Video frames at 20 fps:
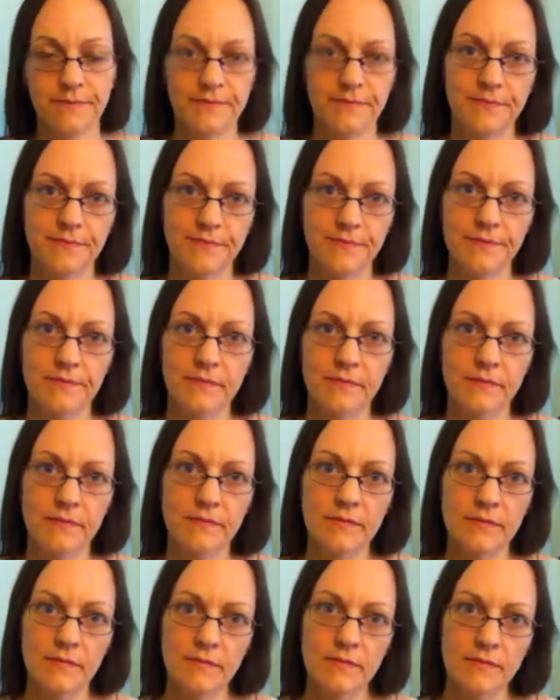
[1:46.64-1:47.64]

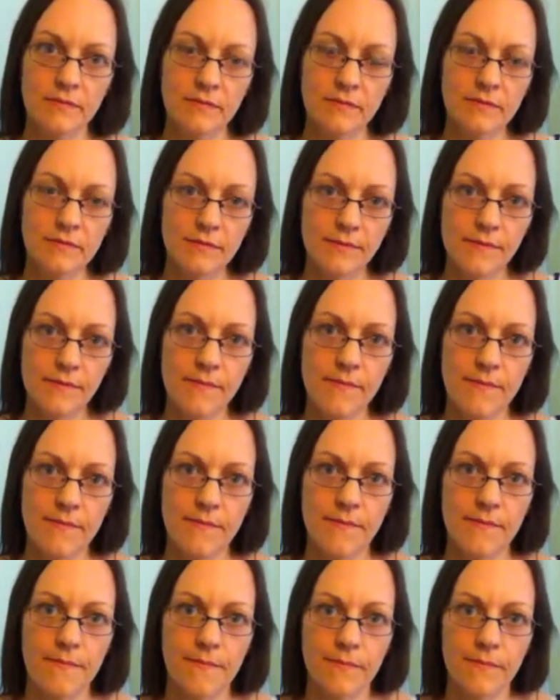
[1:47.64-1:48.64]

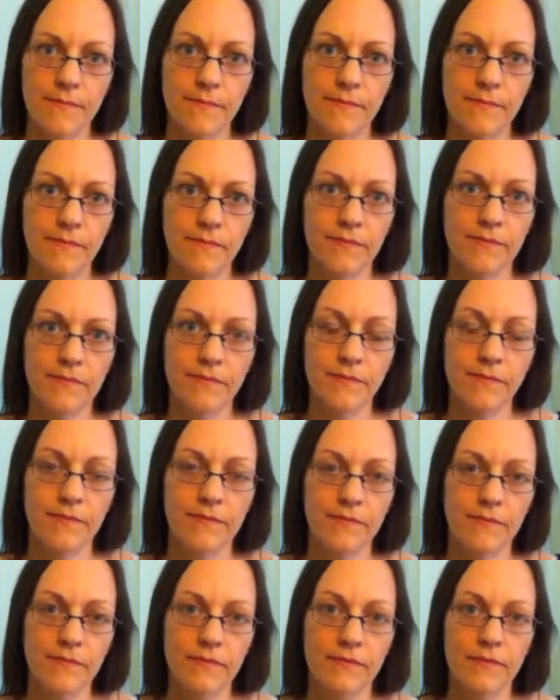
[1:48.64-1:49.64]
[no speech]